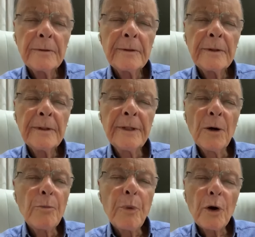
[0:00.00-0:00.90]
I
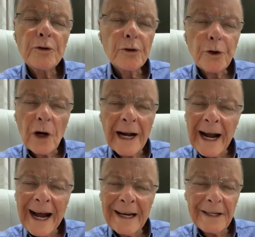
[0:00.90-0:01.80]

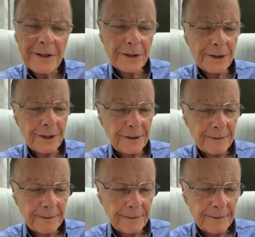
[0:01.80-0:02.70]
cannot touch
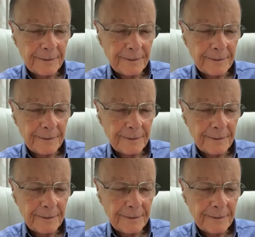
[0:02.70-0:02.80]
you